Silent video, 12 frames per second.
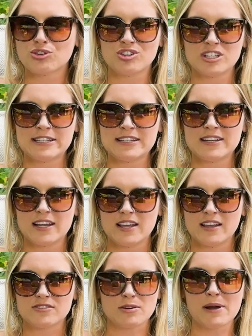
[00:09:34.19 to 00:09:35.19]

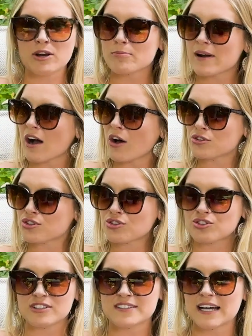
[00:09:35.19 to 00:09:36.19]
She is a
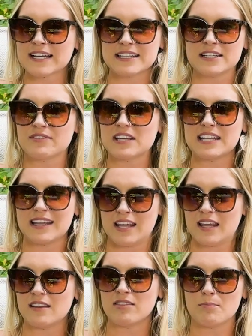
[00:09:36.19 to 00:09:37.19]
microbiologist. She's not even
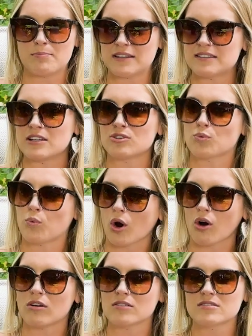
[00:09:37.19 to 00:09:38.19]
in the
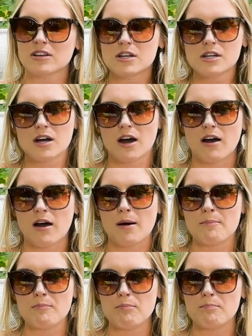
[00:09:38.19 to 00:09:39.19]
business world.
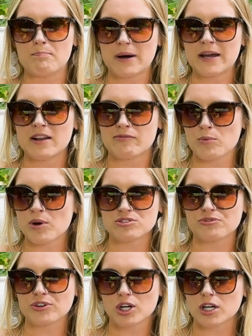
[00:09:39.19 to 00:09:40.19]
But if it
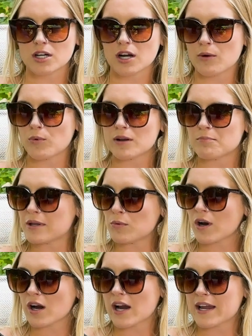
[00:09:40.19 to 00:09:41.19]
wasn't for her, I
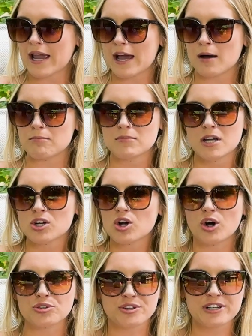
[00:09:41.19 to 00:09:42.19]
wouldn't be where I am.
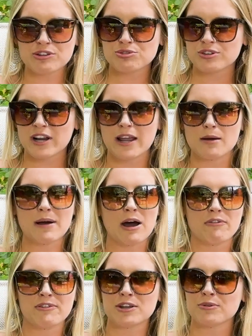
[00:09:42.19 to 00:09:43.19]
Called her yesterday
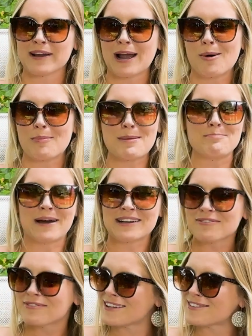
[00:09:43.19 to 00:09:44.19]
about figuring out my
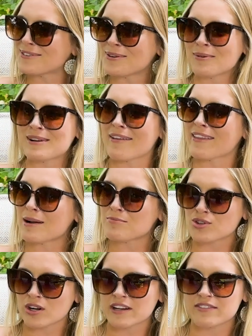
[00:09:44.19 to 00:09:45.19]
benefits, now
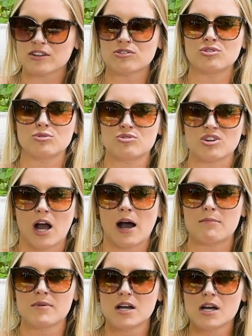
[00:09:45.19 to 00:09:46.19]
that I'm starting this new
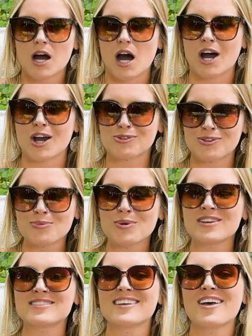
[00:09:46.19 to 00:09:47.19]
job.
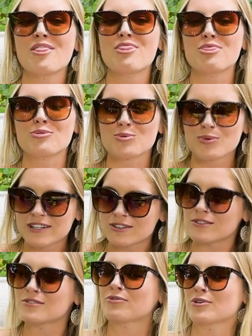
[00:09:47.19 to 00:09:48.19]
She was
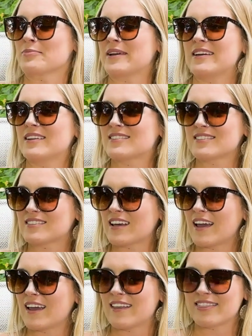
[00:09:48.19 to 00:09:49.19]
thrilled for me, to
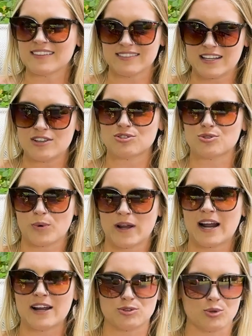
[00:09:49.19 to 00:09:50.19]
say the
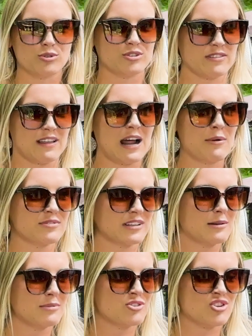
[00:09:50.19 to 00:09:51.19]
least, when I told her that I
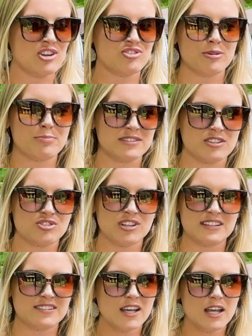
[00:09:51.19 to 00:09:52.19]
was going to be changing
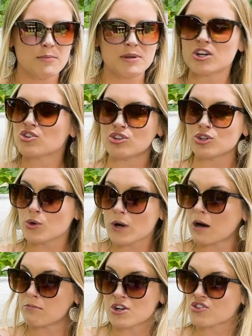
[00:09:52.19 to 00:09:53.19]
positions, because she
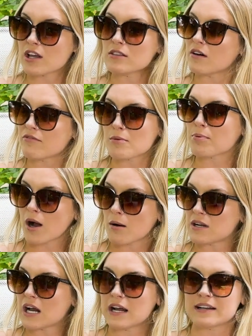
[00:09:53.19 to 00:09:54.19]
knew how much I loved the
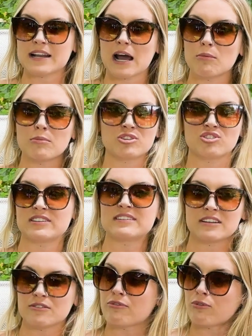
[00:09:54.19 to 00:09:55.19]
Promenade and how much
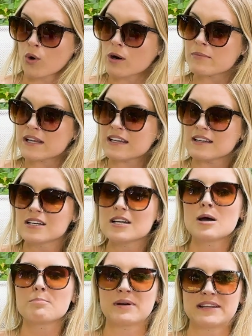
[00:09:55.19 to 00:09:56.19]
it did for
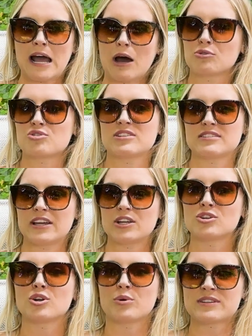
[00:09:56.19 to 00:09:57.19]
me. But now she's
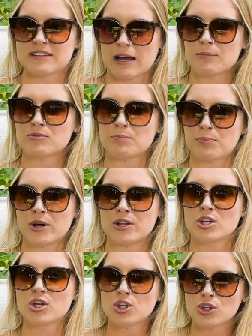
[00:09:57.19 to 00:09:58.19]
like, it's time
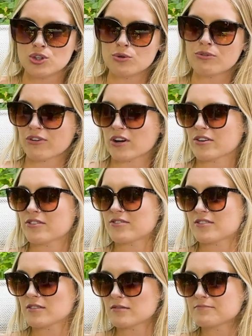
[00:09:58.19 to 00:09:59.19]
to put you
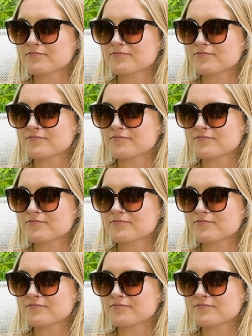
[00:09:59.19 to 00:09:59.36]
first.